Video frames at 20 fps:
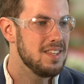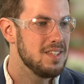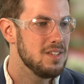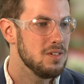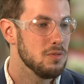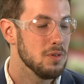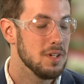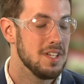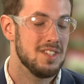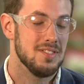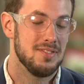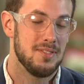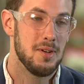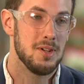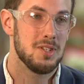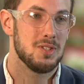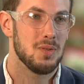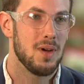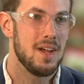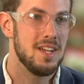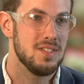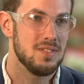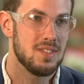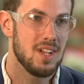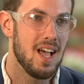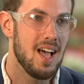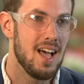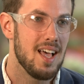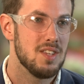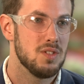Really diverse range of
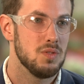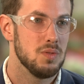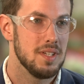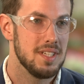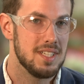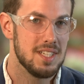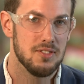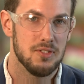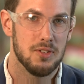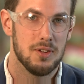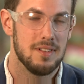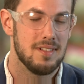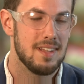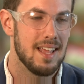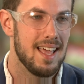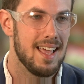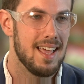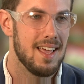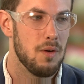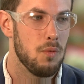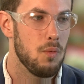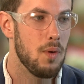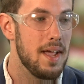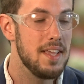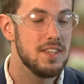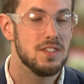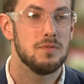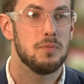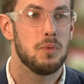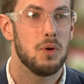cars, really different
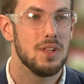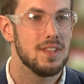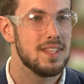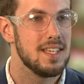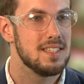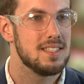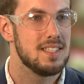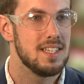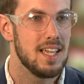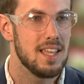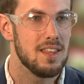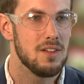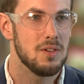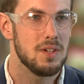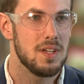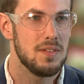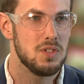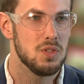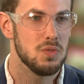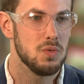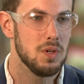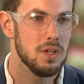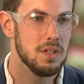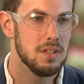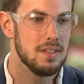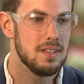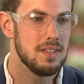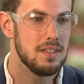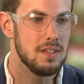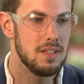ways of putting things together. It gives you a real
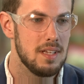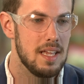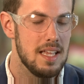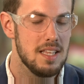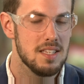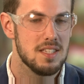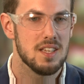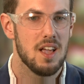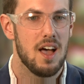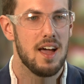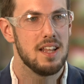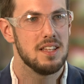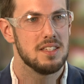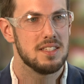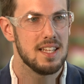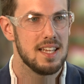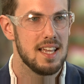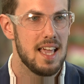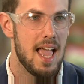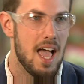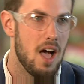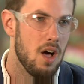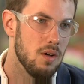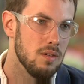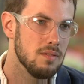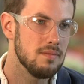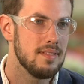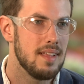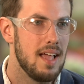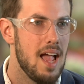insight as to how
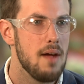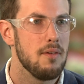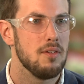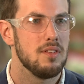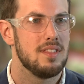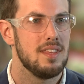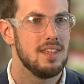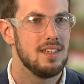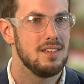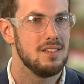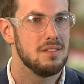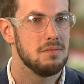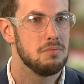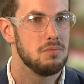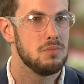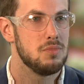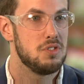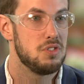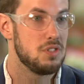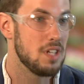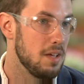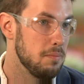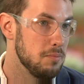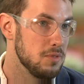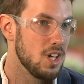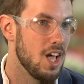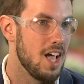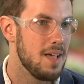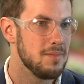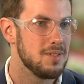everything
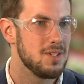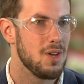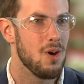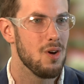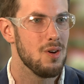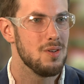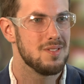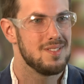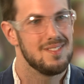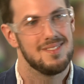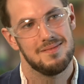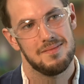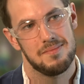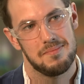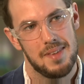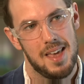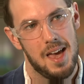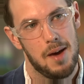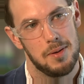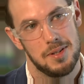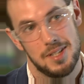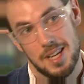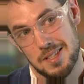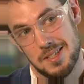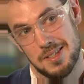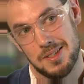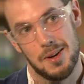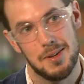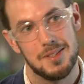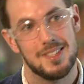sometimes goes and how it
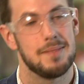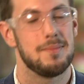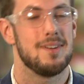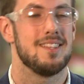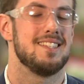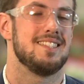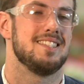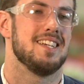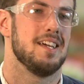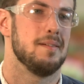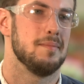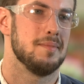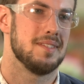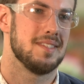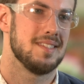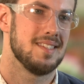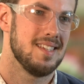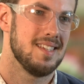doesn't go some other times.